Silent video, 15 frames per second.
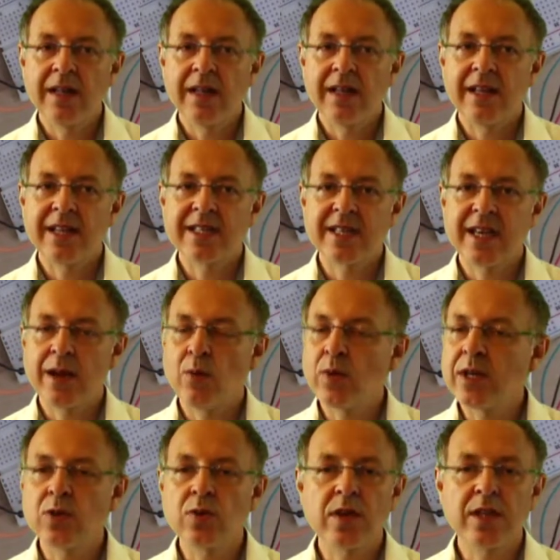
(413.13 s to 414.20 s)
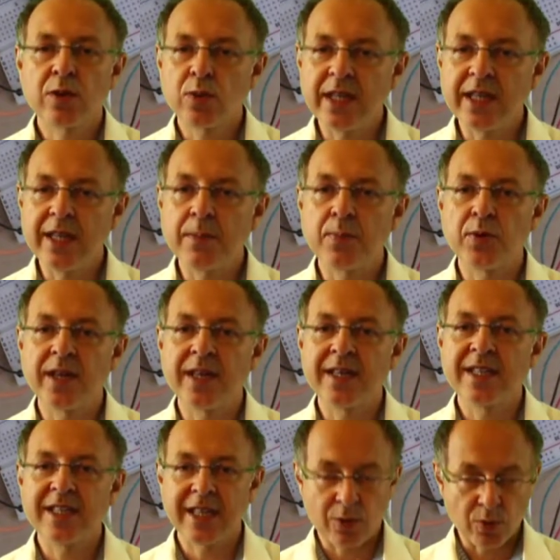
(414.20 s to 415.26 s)
let's say, we do a 3D print
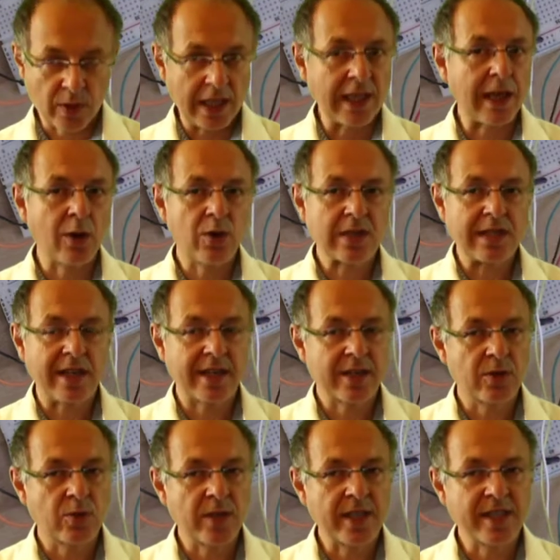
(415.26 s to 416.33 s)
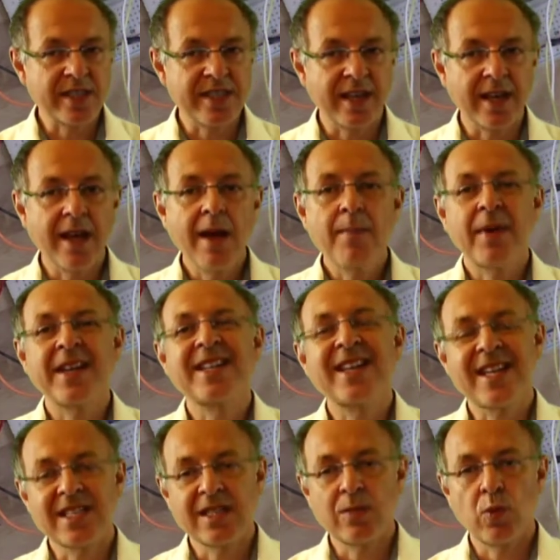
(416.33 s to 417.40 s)
that really looks like the real thing, but it
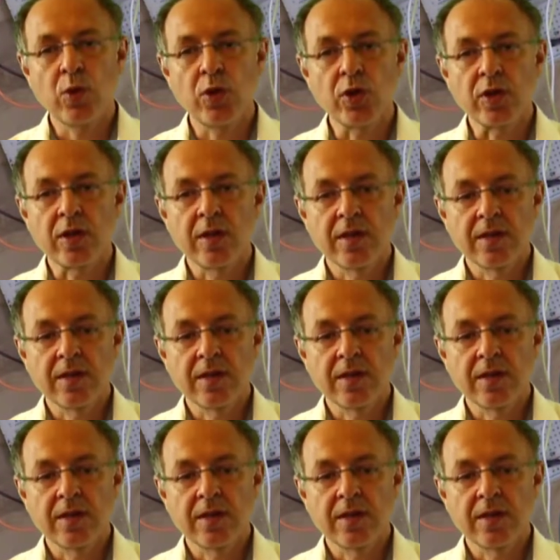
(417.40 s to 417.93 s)
doesn't work.